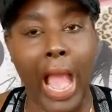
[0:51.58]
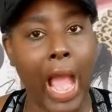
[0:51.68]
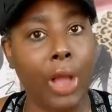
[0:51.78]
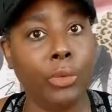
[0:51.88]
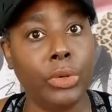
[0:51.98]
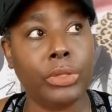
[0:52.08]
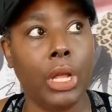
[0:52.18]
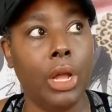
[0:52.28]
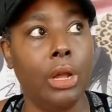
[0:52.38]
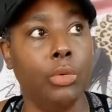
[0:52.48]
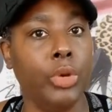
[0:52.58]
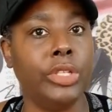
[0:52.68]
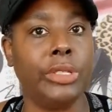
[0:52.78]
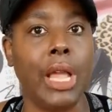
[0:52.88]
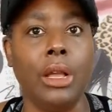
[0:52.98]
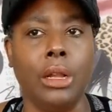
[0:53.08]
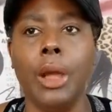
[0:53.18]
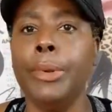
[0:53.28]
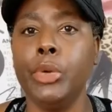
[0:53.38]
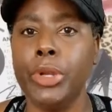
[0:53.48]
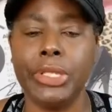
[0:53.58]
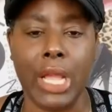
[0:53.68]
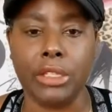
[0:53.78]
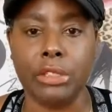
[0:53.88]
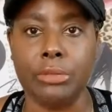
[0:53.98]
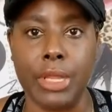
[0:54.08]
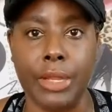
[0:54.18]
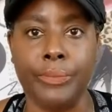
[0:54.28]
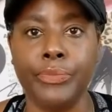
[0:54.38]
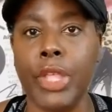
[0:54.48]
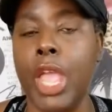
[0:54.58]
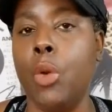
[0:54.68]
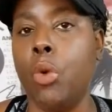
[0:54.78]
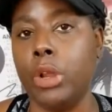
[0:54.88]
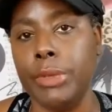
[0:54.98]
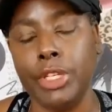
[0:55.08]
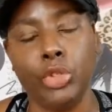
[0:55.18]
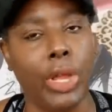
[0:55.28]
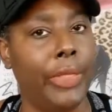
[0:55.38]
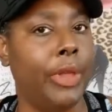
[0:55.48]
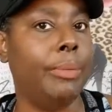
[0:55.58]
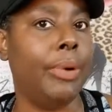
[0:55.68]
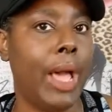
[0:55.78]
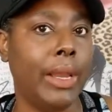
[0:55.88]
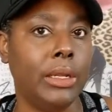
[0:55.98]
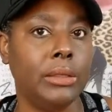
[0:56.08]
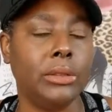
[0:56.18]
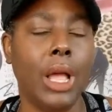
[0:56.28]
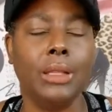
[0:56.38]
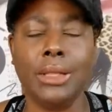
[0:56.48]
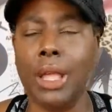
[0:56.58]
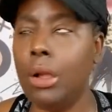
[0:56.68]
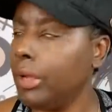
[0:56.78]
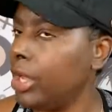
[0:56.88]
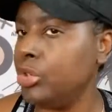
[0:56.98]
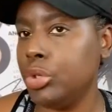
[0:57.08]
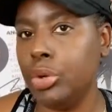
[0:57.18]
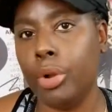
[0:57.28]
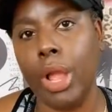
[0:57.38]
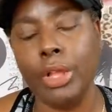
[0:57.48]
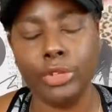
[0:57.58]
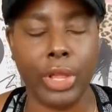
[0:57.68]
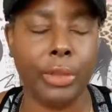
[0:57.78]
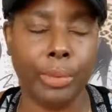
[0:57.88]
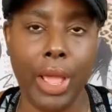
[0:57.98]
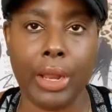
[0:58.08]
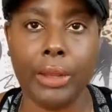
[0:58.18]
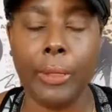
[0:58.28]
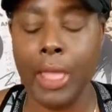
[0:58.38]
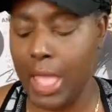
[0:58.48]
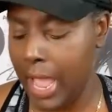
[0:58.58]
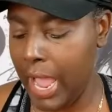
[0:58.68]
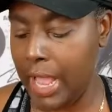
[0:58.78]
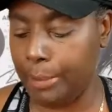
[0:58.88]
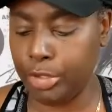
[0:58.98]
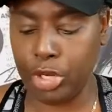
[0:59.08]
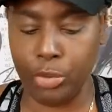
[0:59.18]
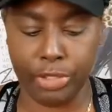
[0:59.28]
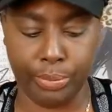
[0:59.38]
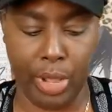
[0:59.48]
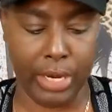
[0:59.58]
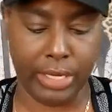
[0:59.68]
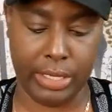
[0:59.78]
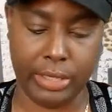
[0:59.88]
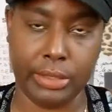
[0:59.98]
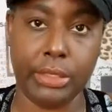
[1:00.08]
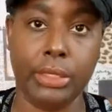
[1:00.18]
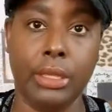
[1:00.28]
I was uh, reached out, a company reached out to me and wanted me to try their product. So I was like, okay, sure, I'll try the product. And I'm going to show you what the product is.